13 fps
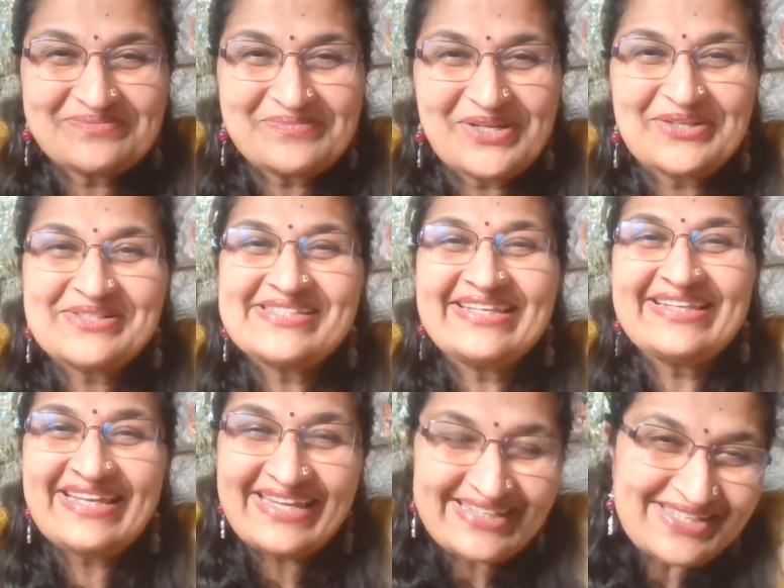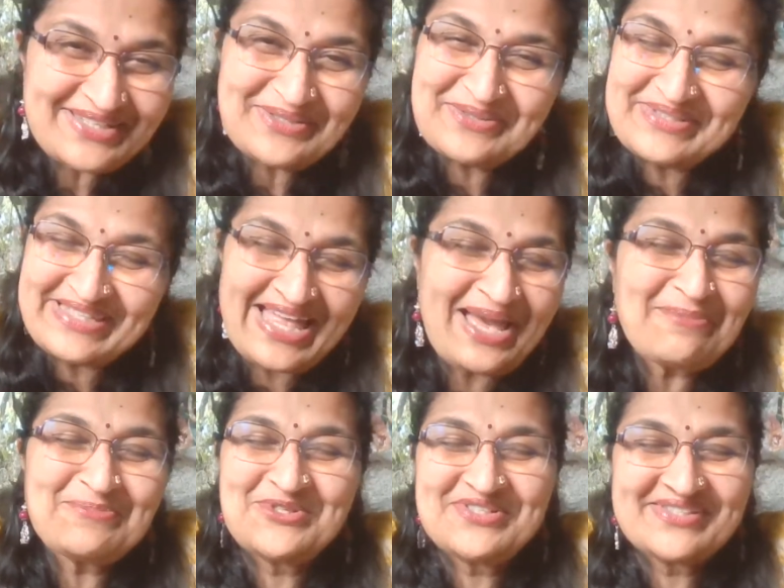because the lady whose lap
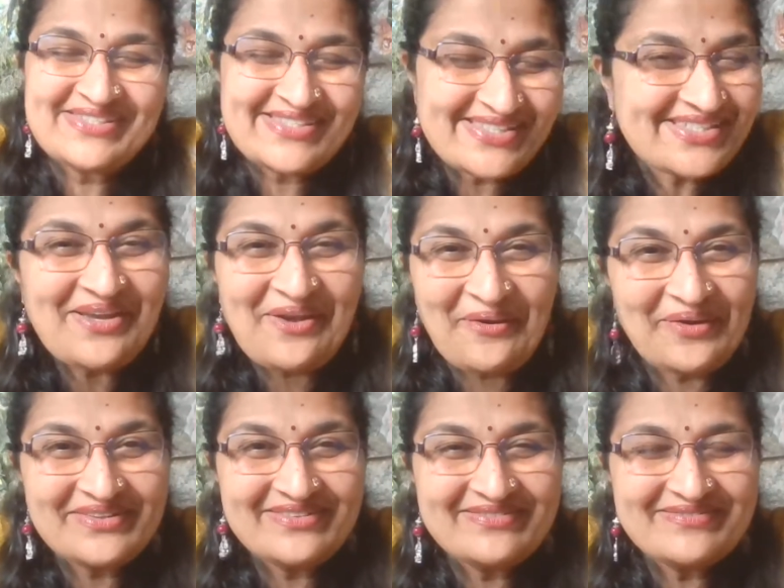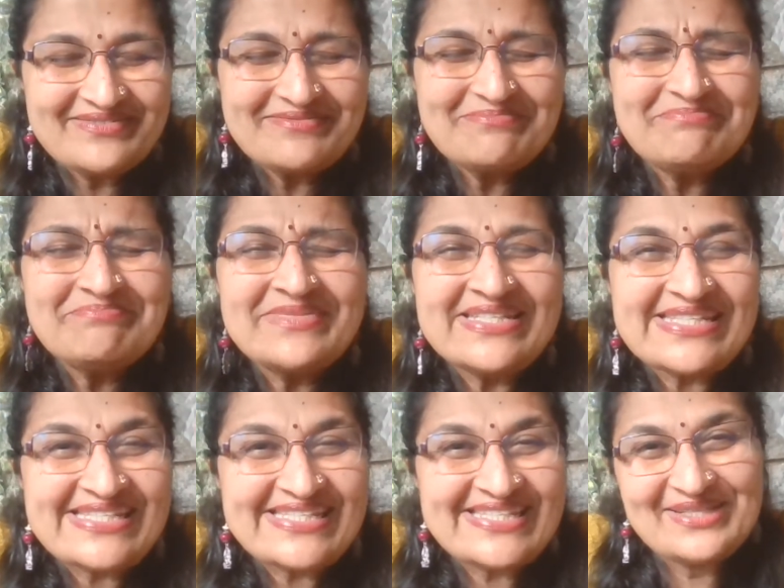she's sitting on
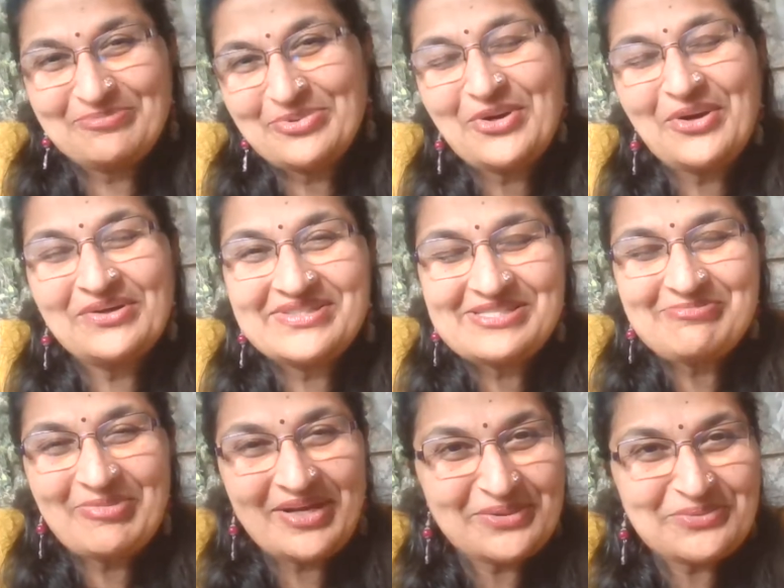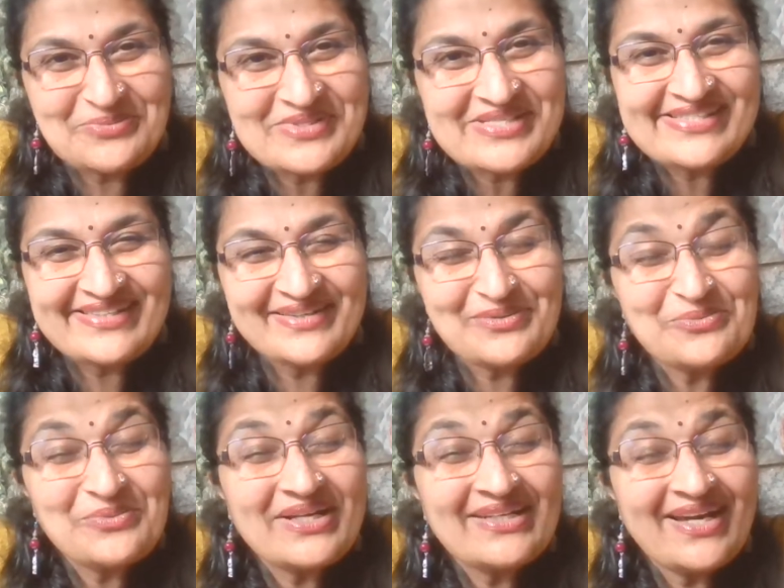missed the bronze by a whisker,
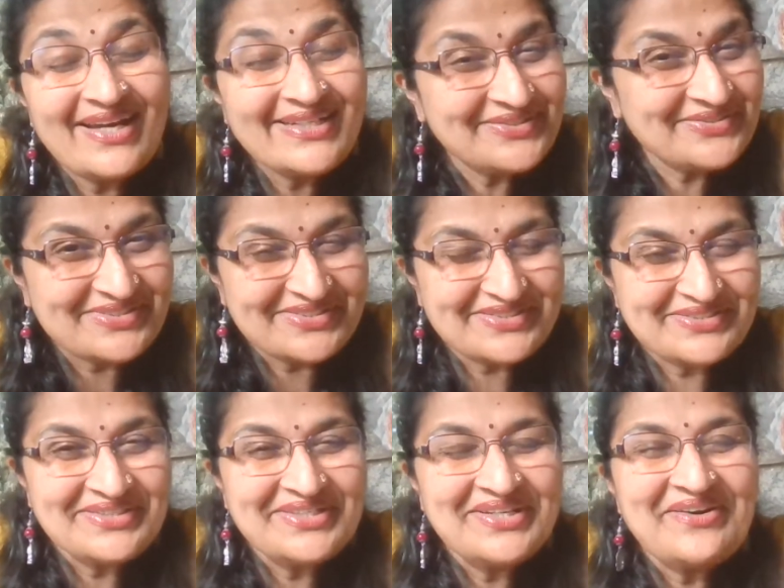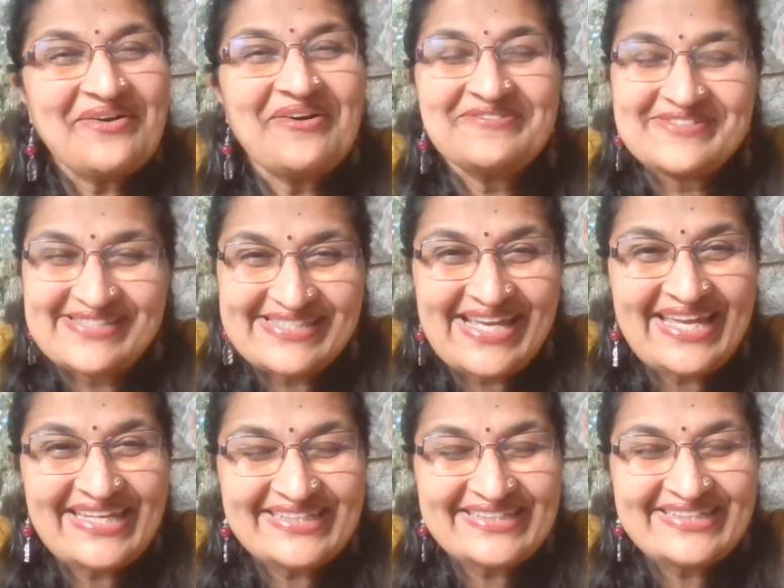1/100th of a
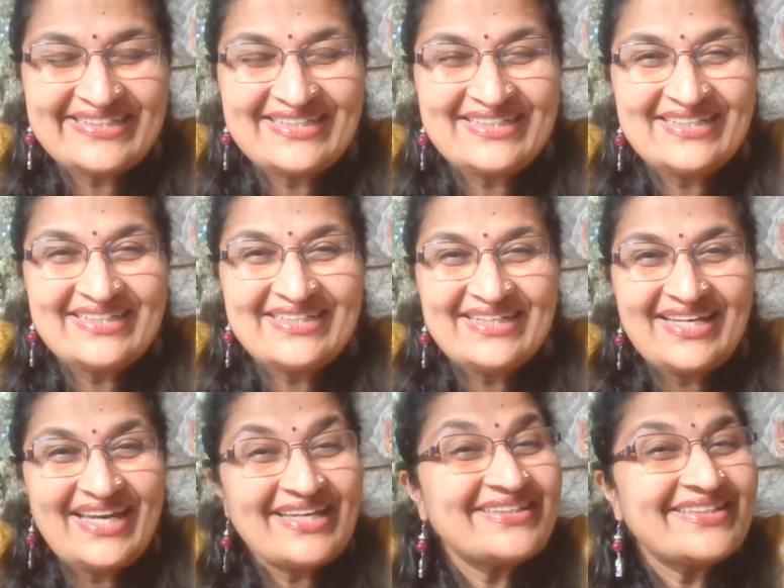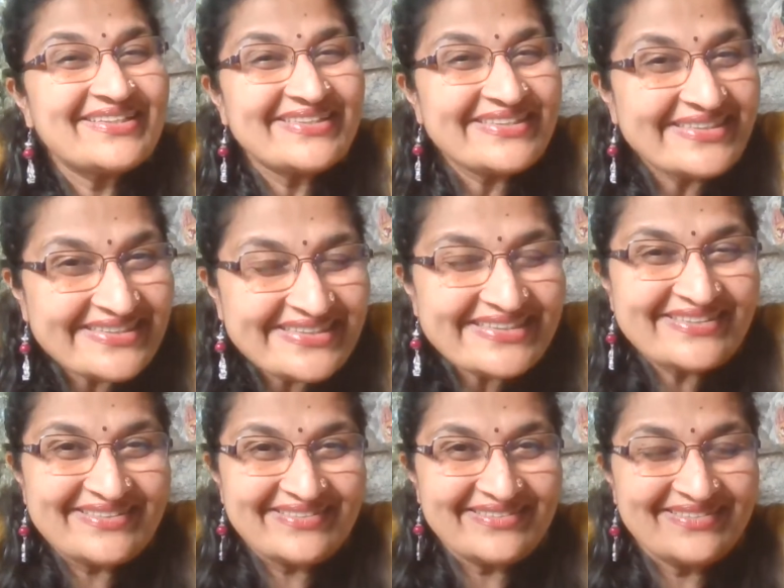second. And the little
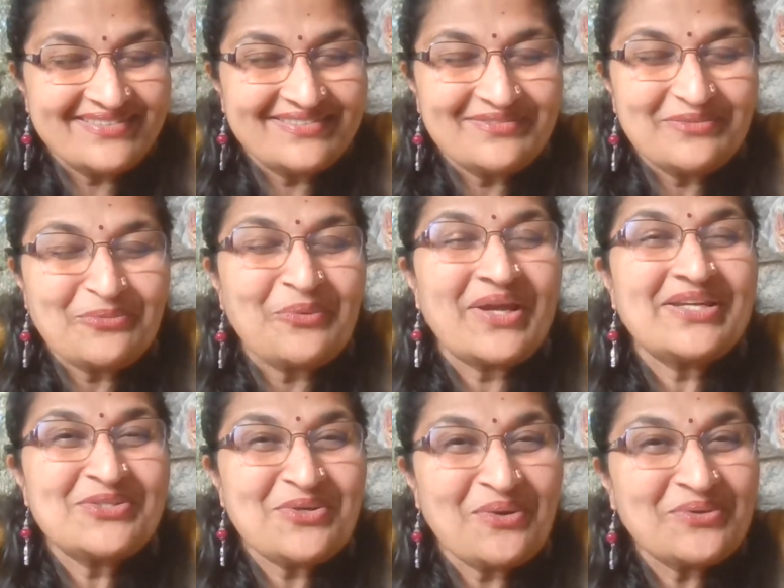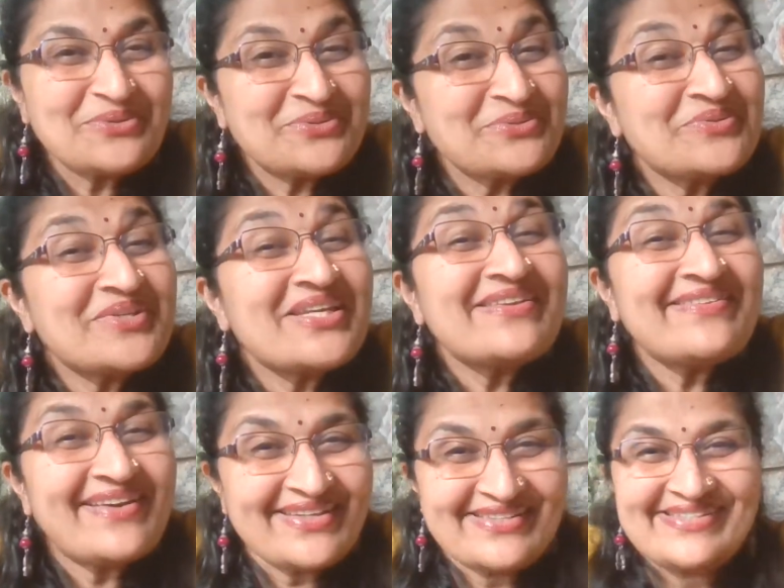girl went on to
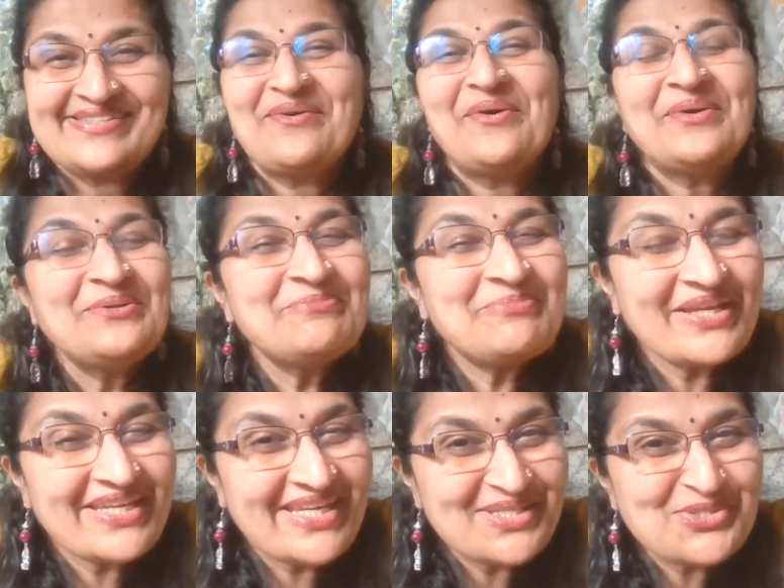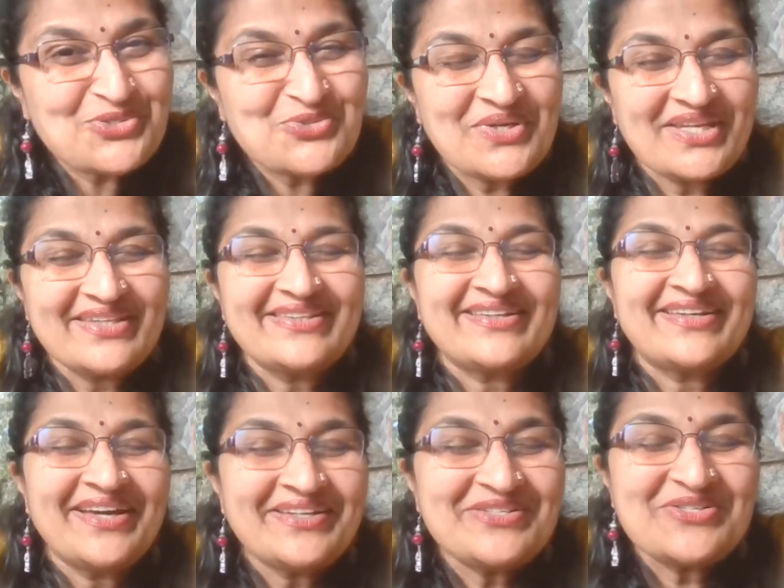rewrite Olympic history in the
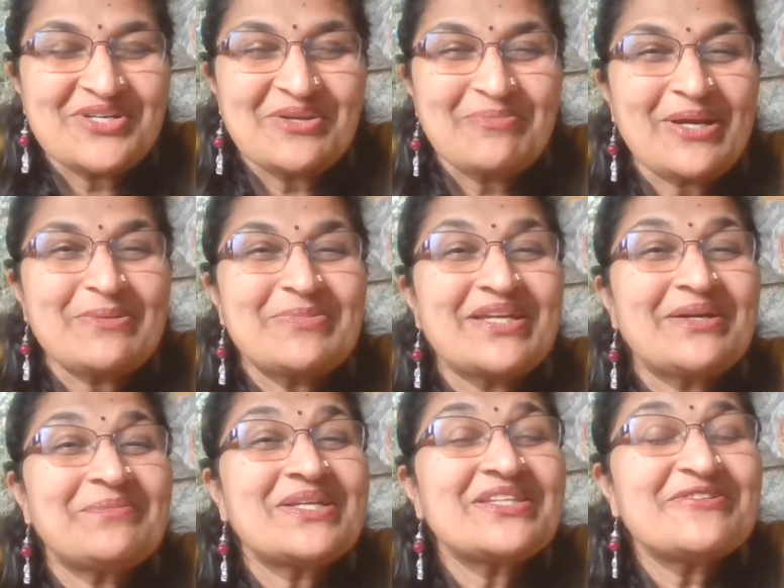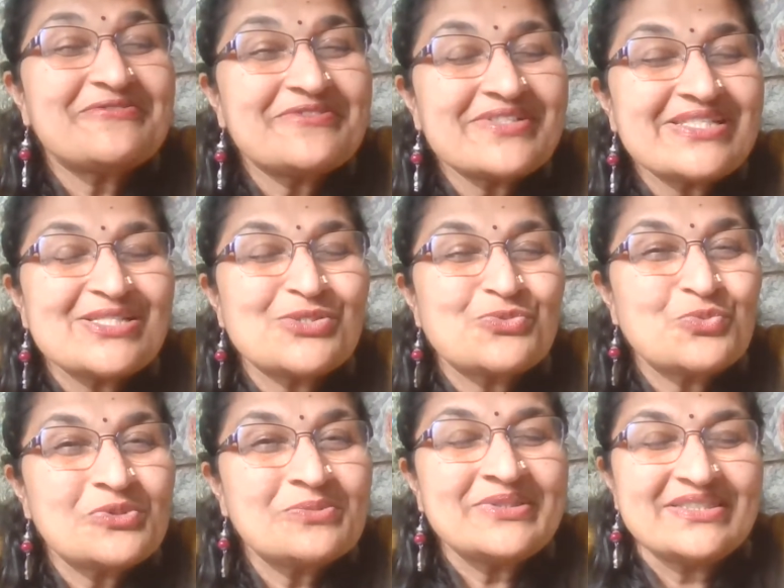country by becoming the first
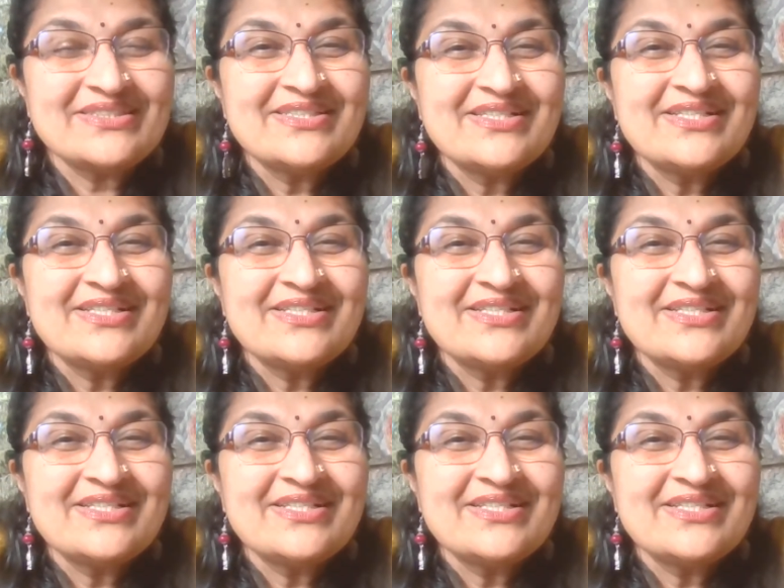woman